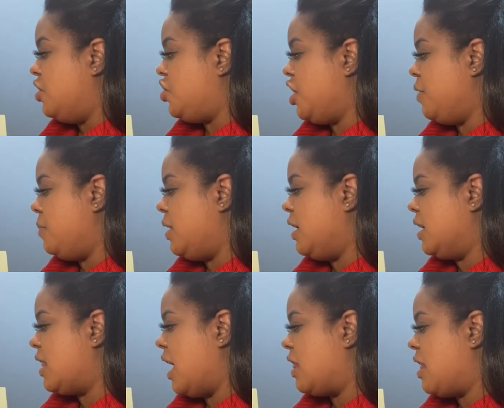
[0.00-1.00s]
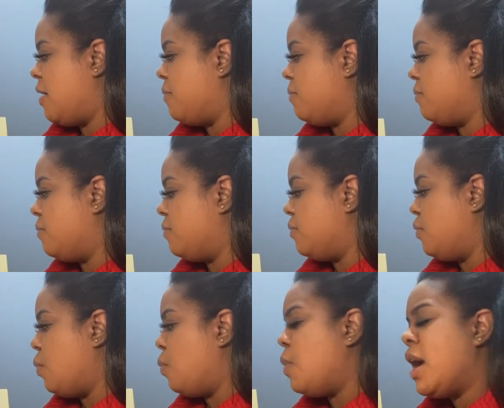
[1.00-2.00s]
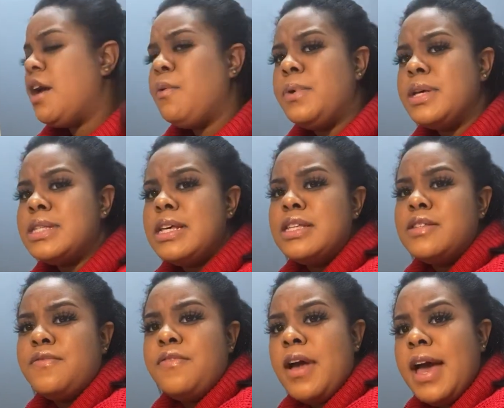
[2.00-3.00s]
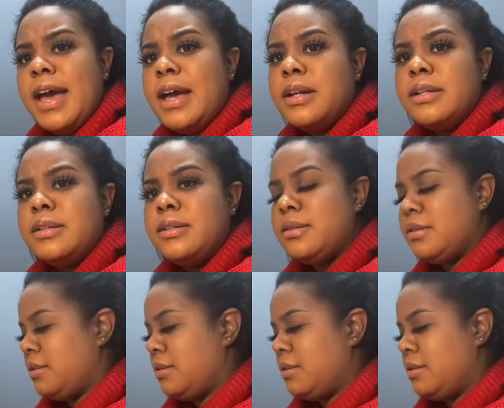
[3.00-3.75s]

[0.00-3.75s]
Jim looked at them. Where was his friend?